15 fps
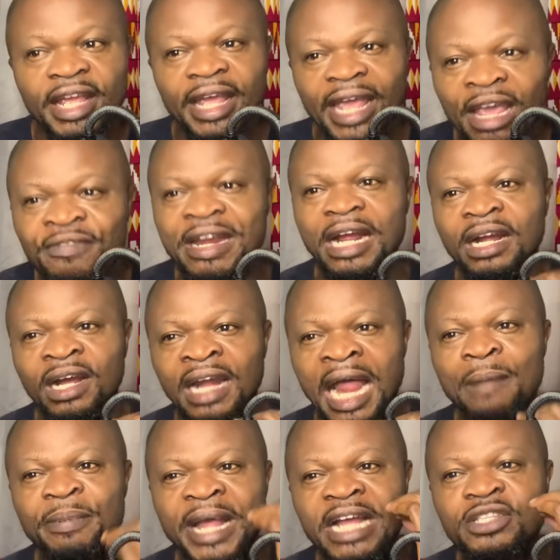If the
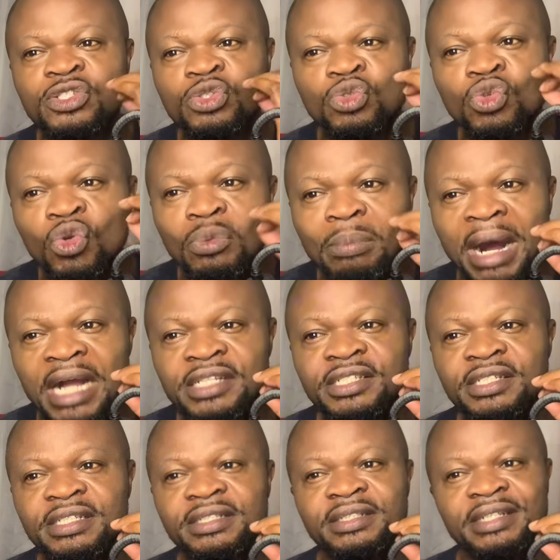club gets too much
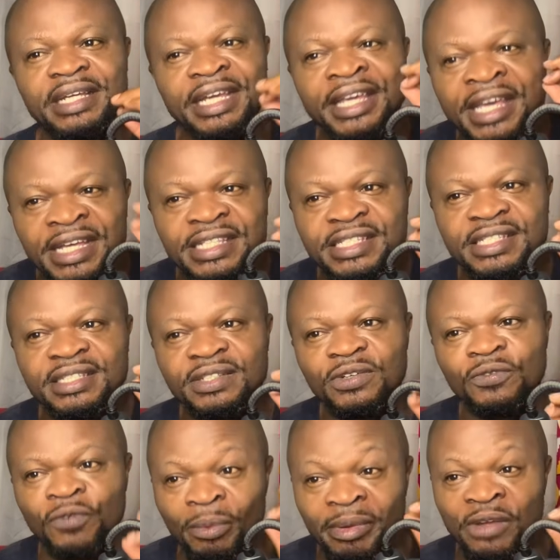heat
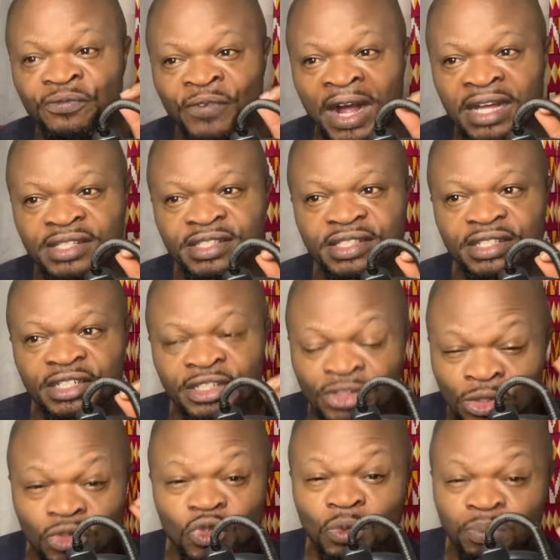from the fans
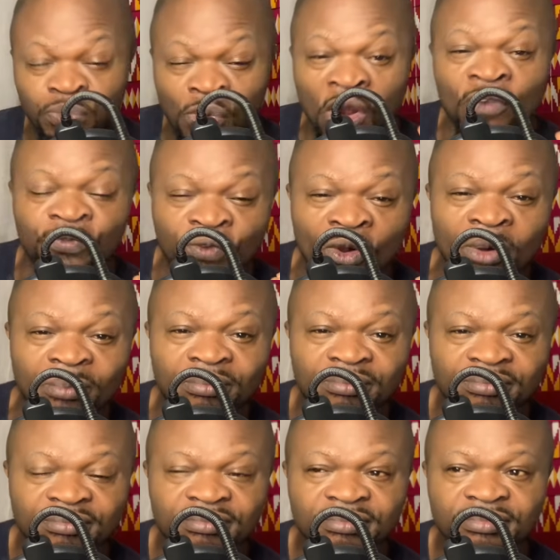due to poor form,
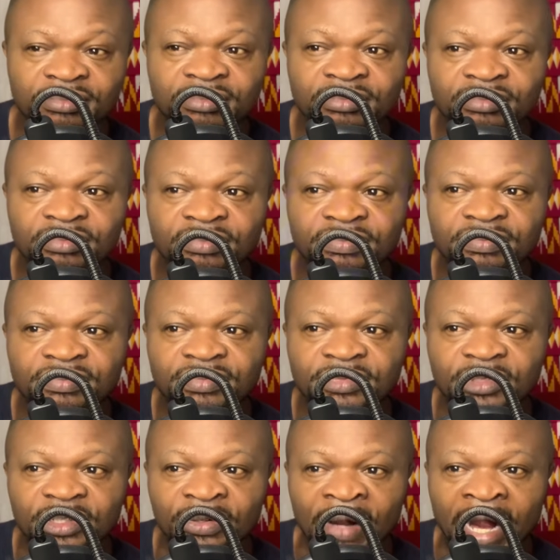
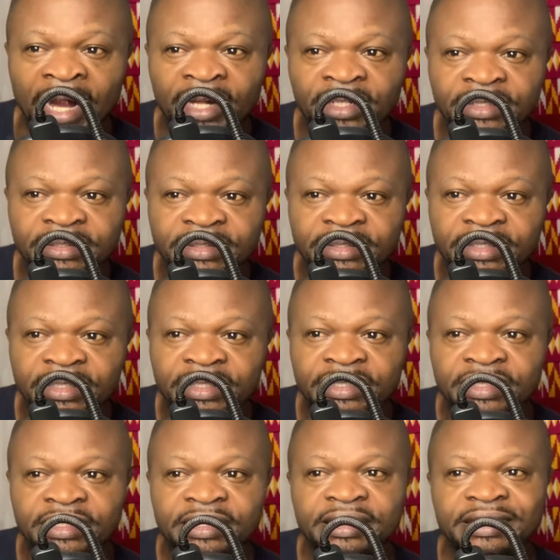right,
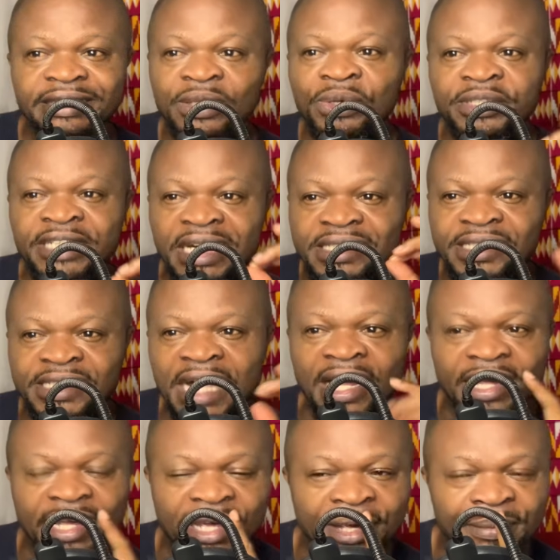they will just sack
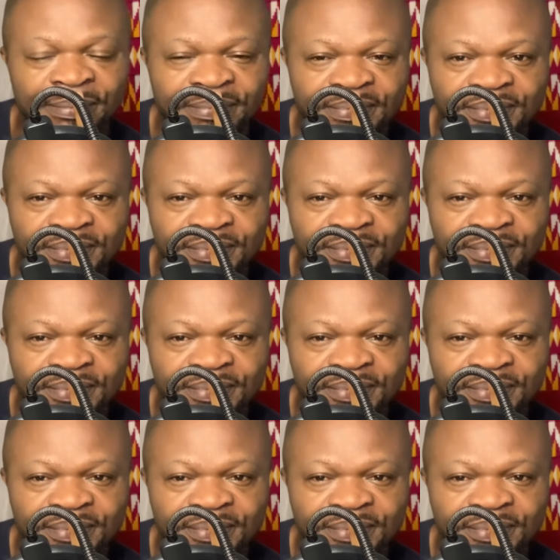him.